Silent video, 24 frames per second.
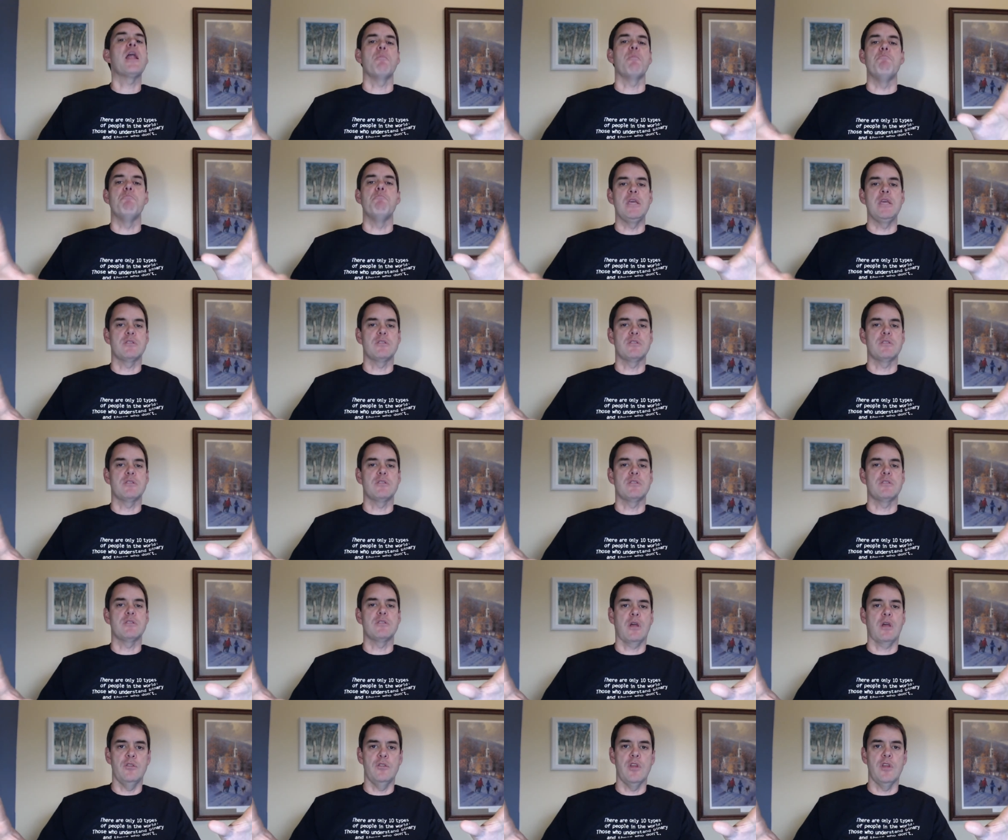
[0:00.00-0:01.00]
a base
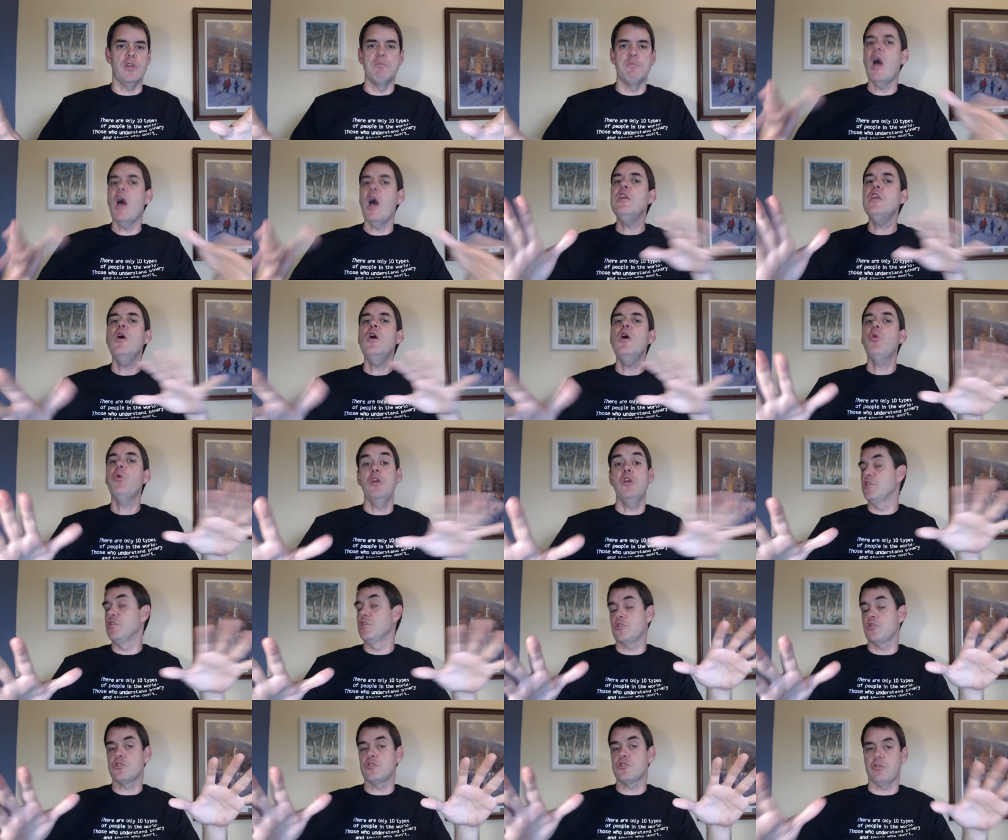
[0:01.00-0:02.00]
concept. Now, I know we know
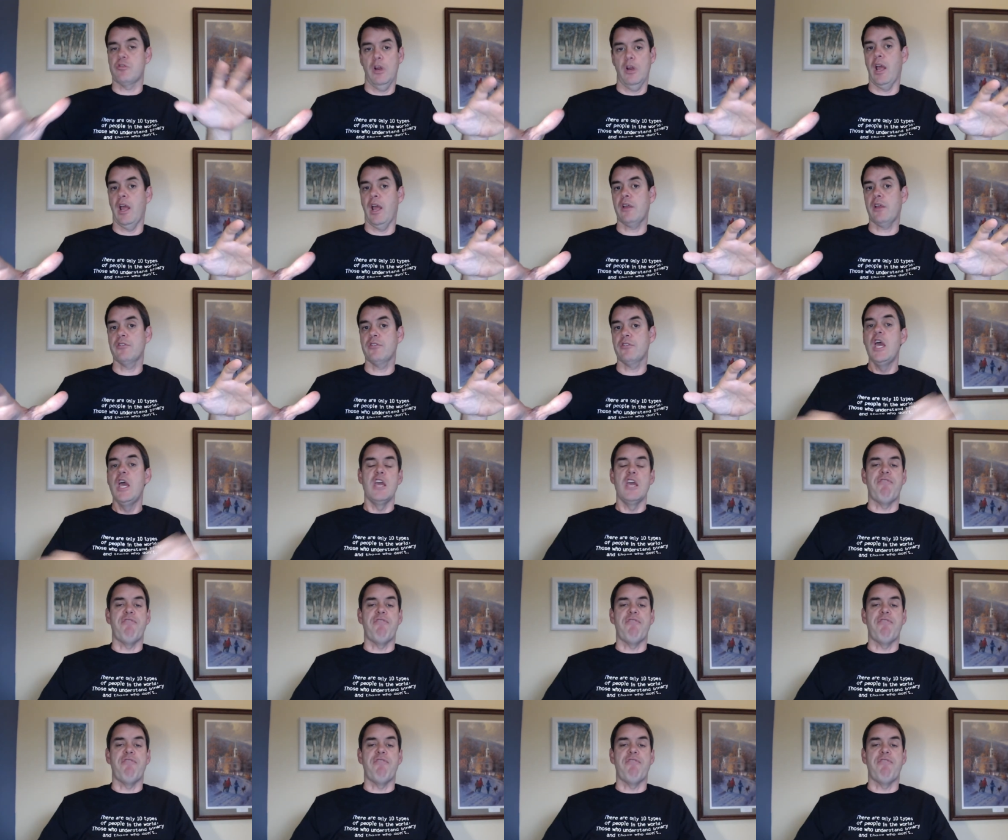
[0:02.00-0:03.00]
these tricks.
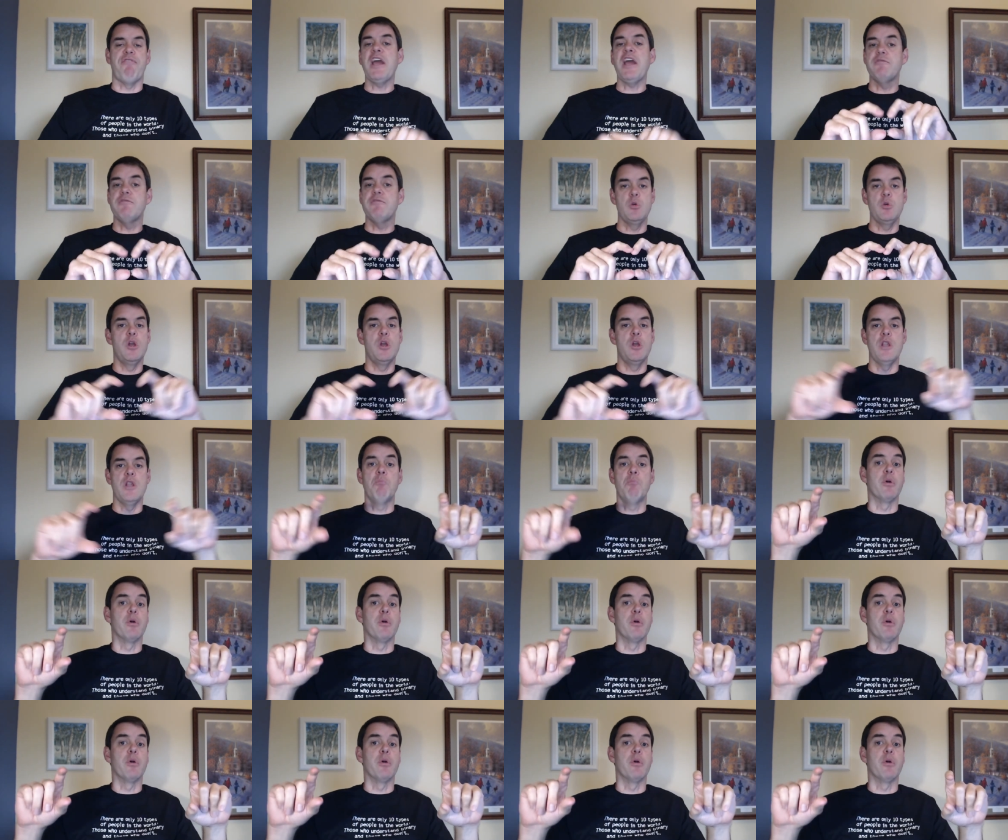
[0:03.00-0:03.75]
If I give you a number